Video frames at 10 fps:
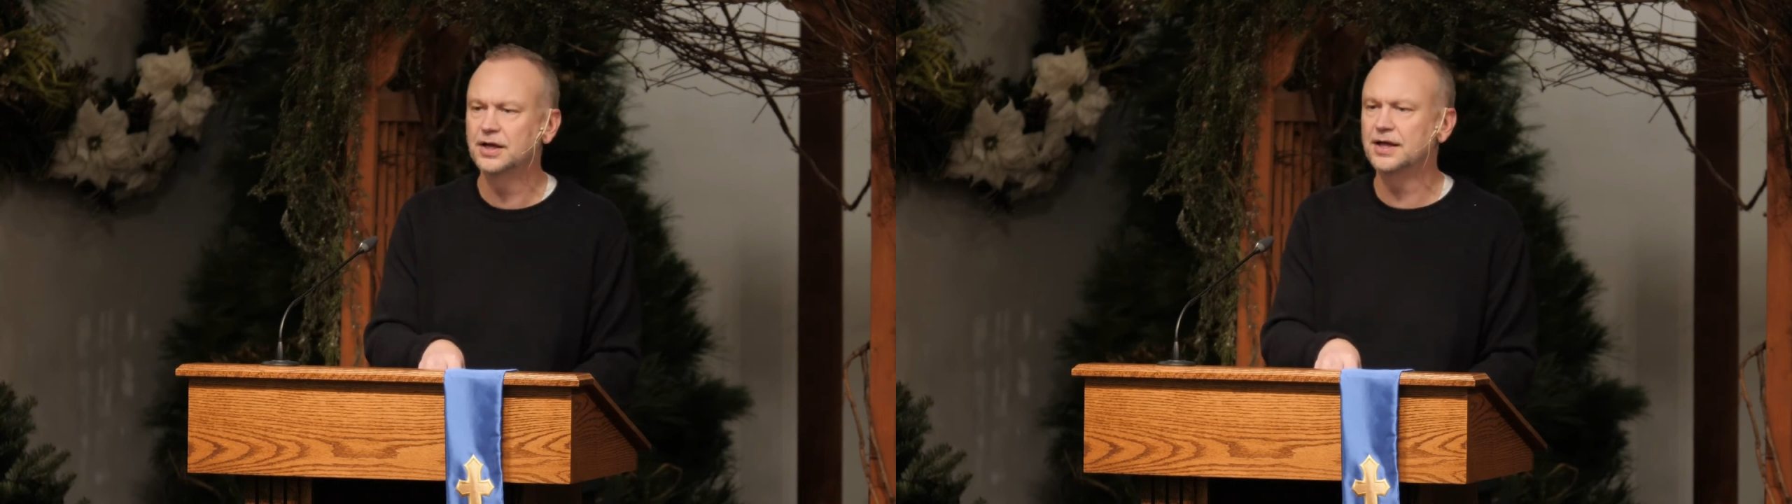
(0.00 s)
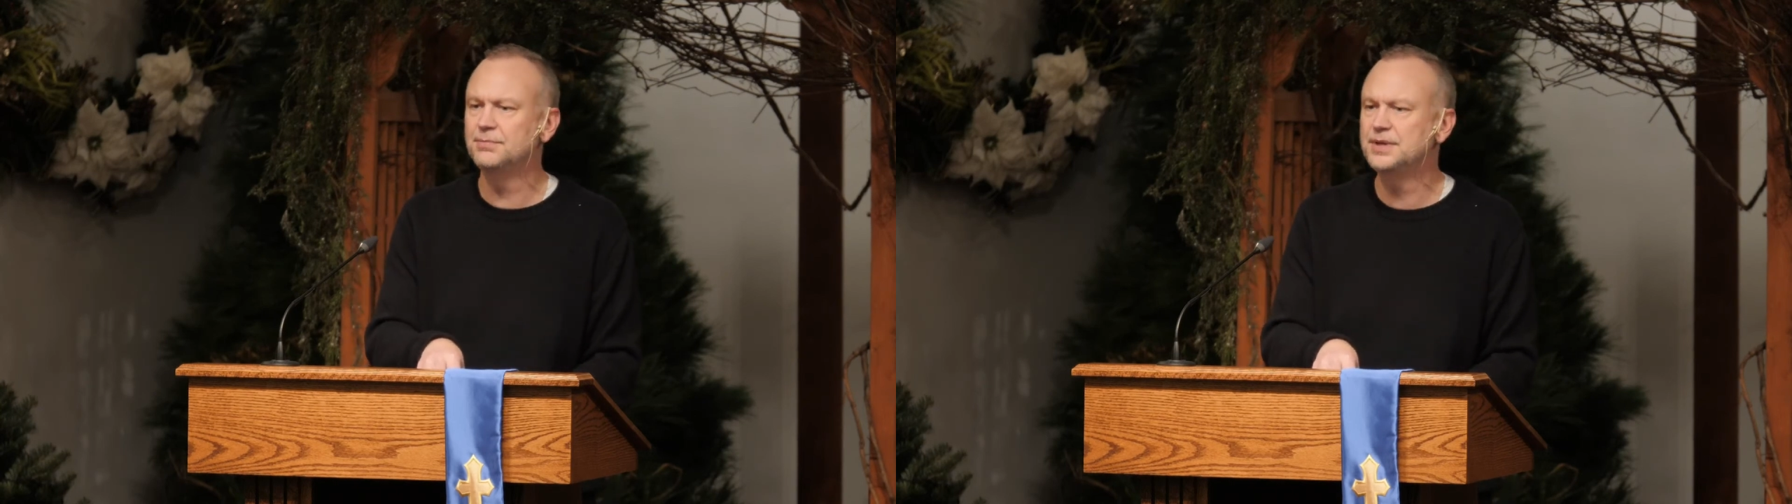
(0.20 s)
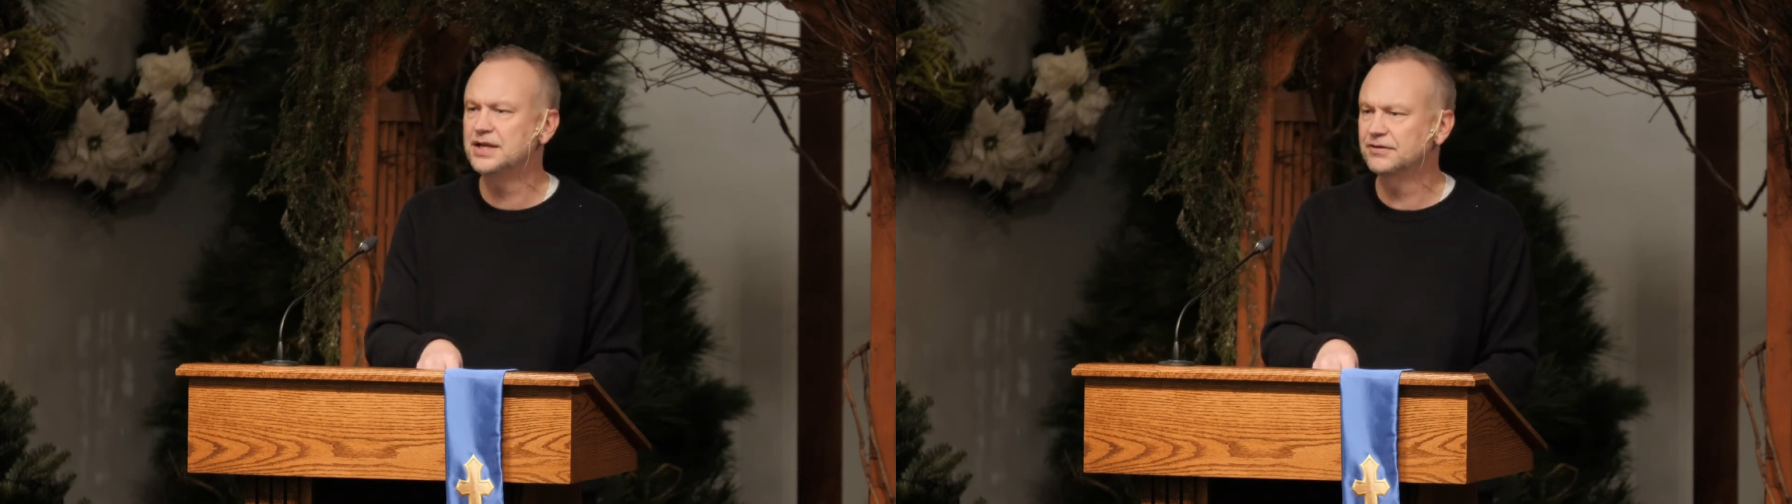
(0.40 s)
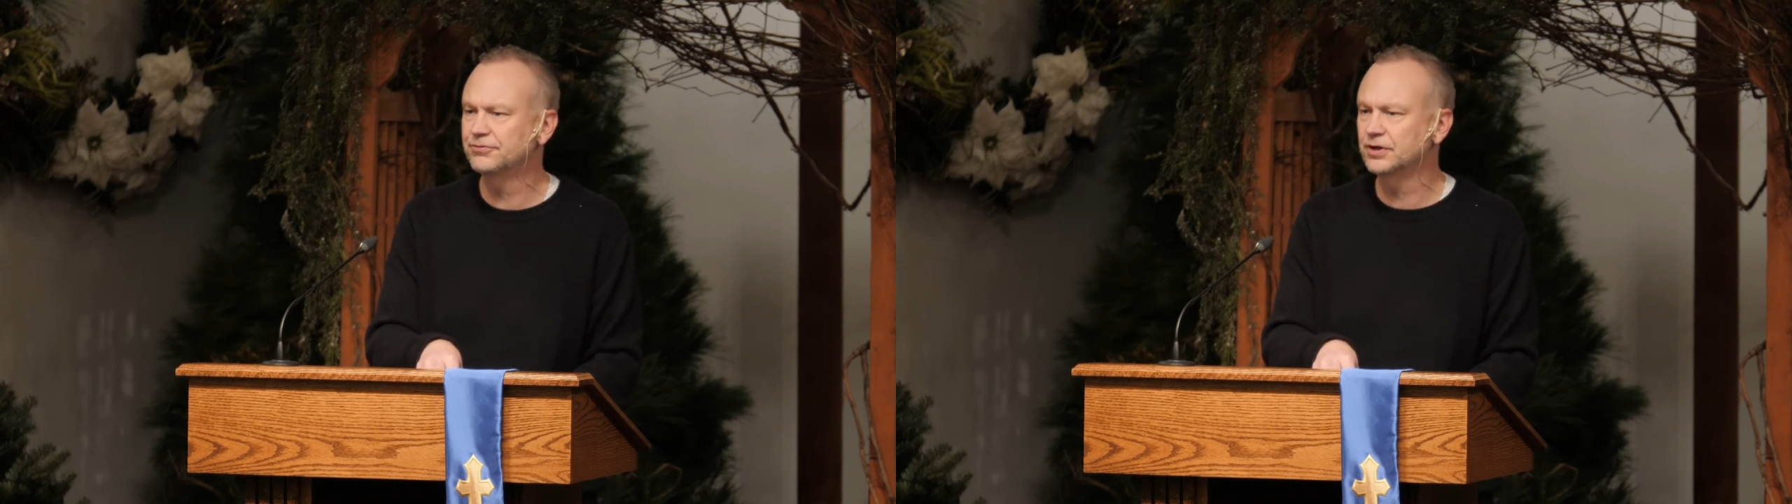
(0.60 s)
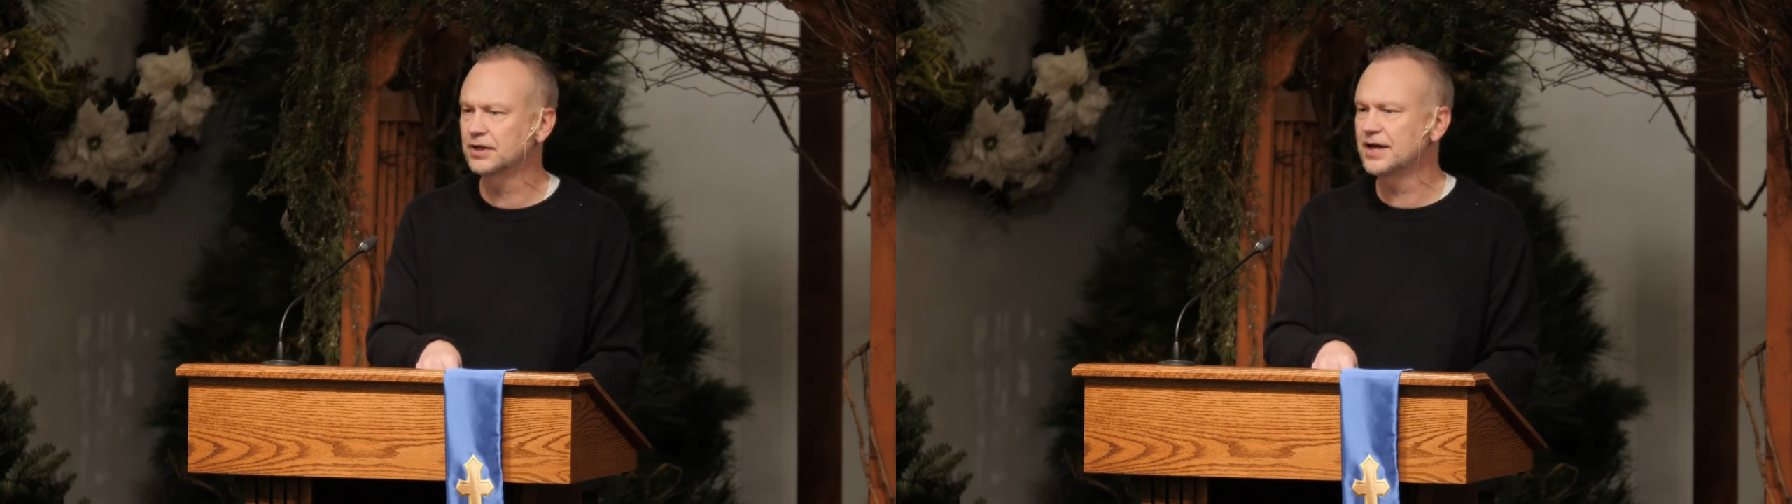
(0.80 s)
and
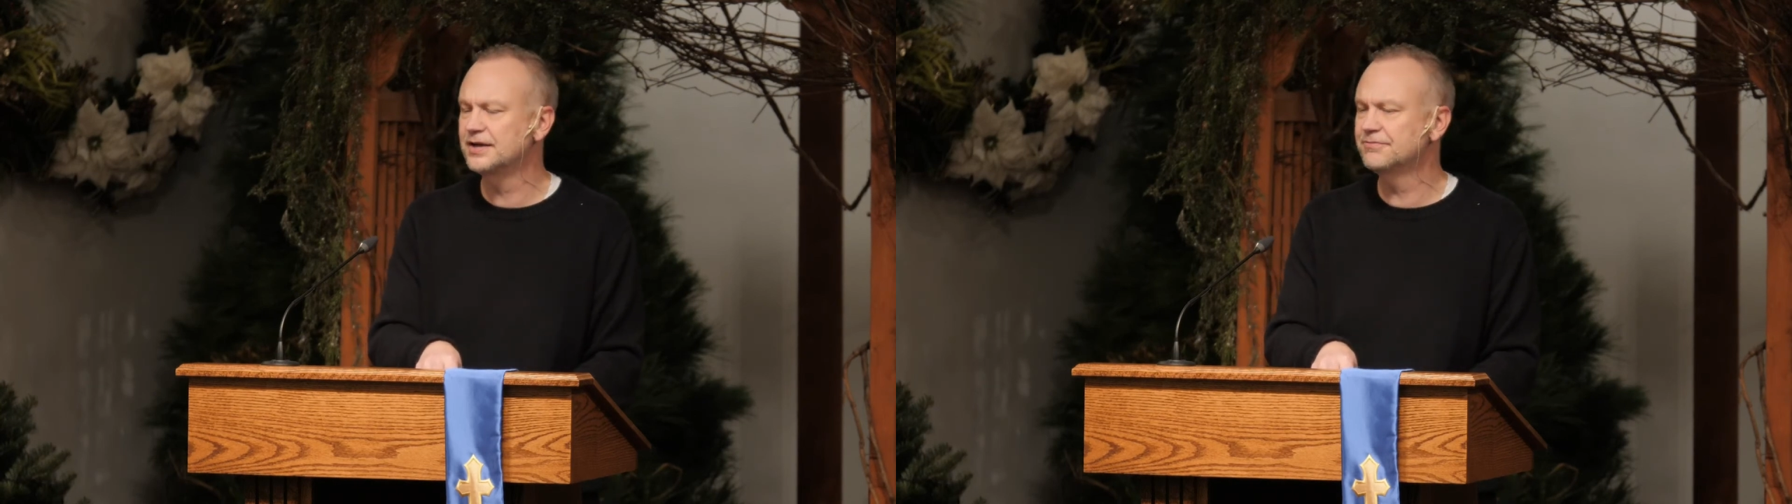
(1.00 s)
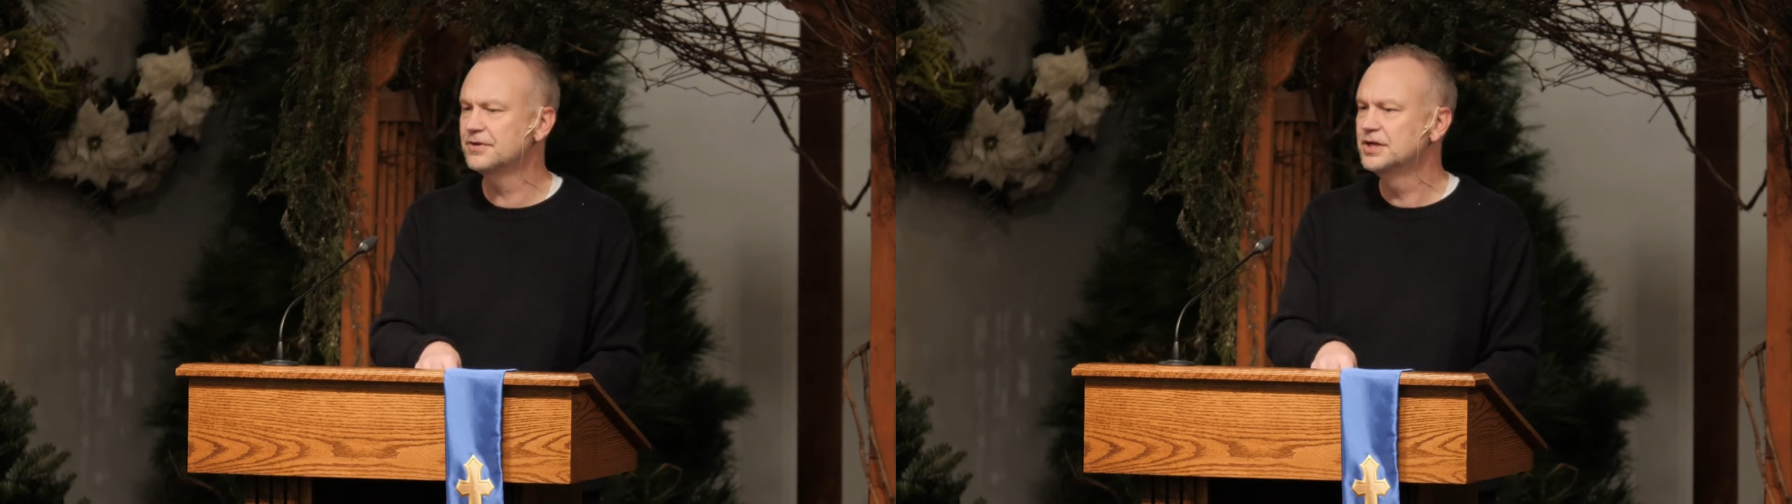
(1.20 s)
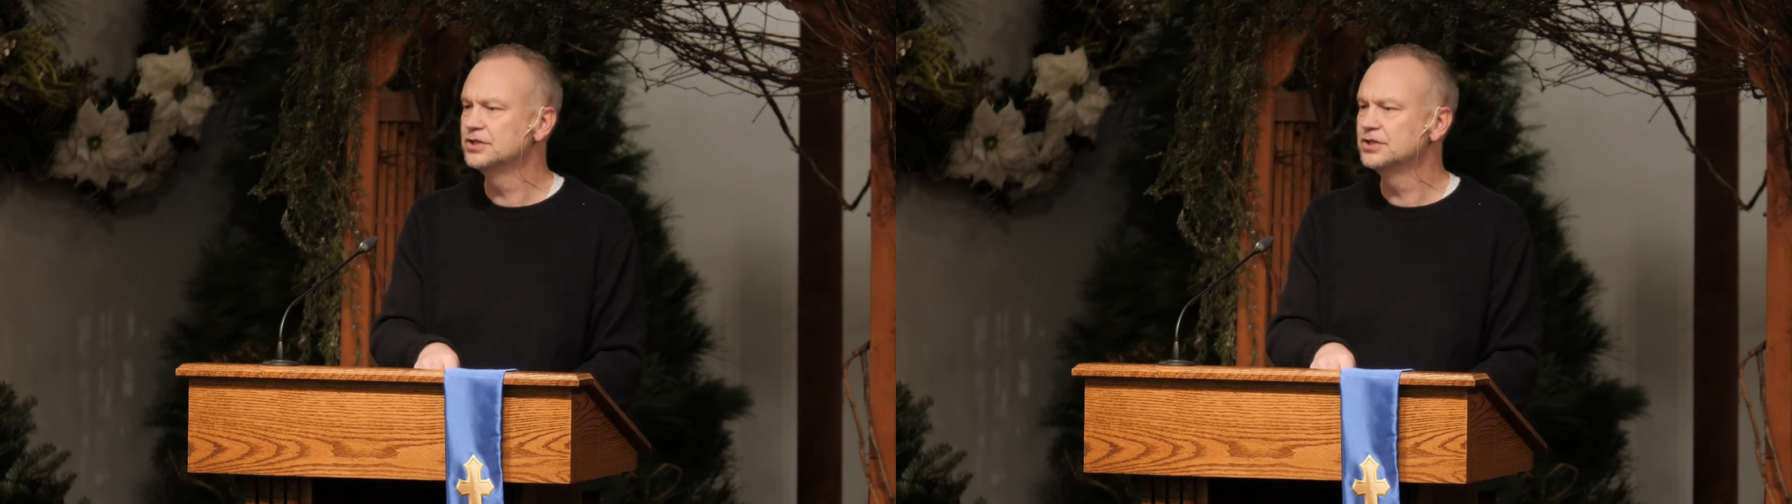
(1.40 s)
meaningful life